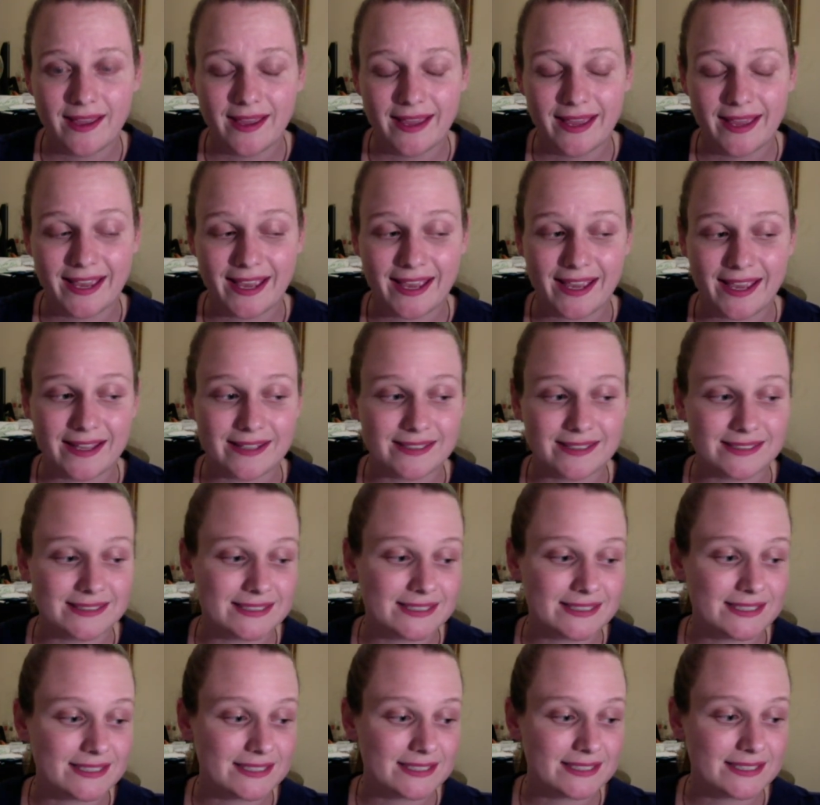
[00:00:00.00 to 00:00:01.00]
and
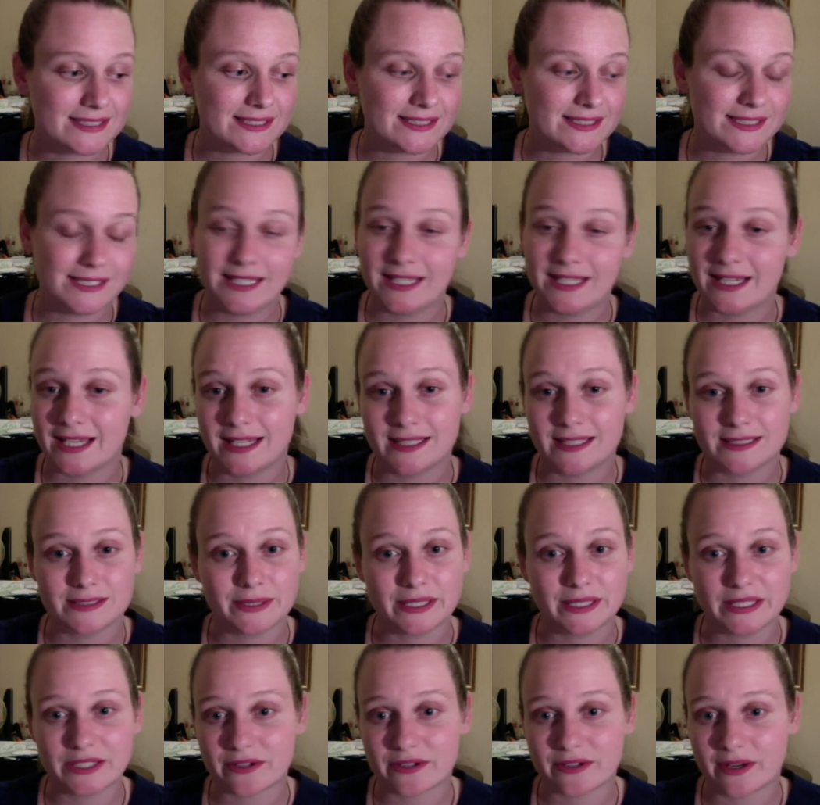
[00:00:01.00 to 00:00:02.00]
you can't do
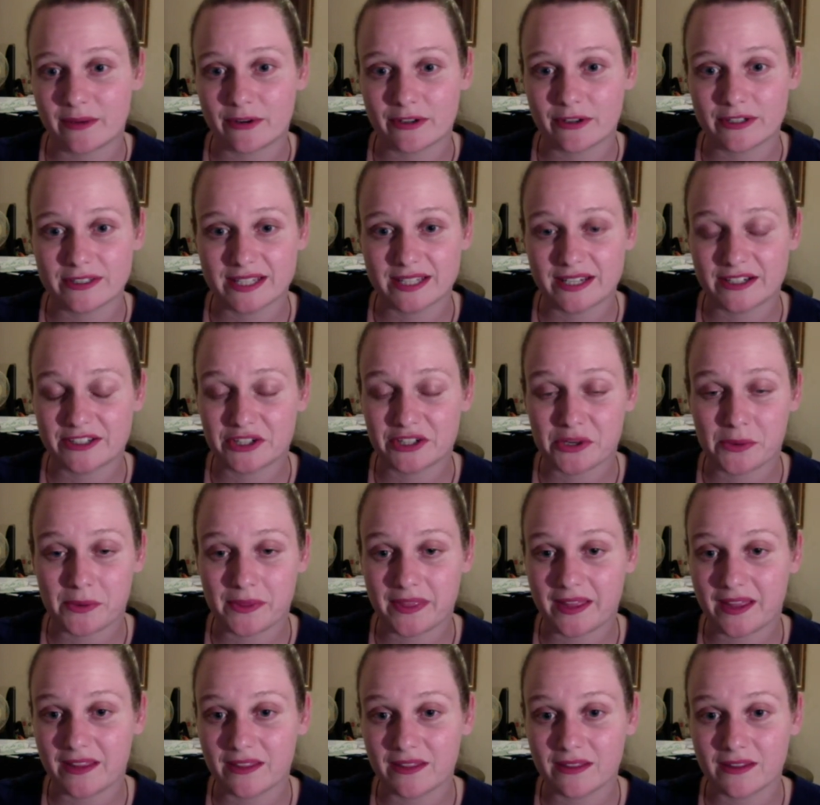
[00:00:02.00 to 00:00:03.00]
extreme cross country
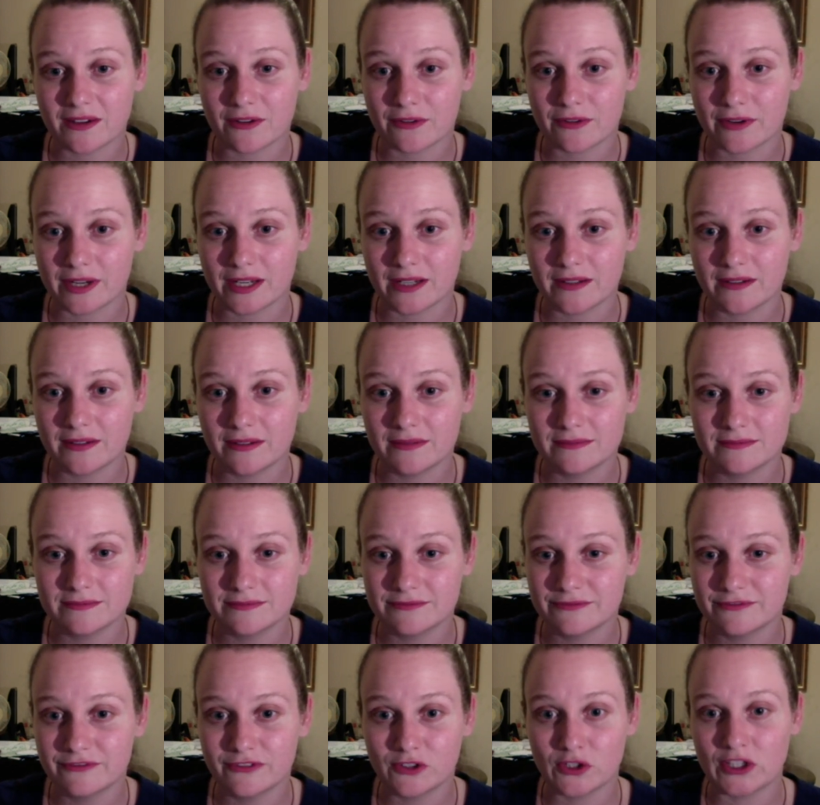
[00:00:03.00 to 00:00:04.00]
without the grid
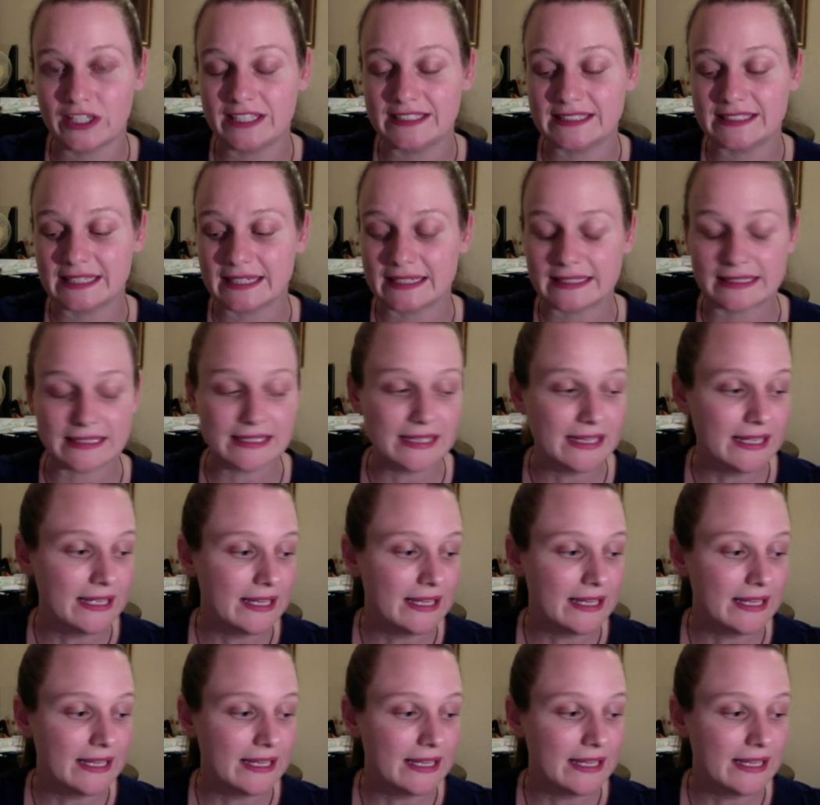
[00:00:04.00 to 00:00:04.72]
fully done.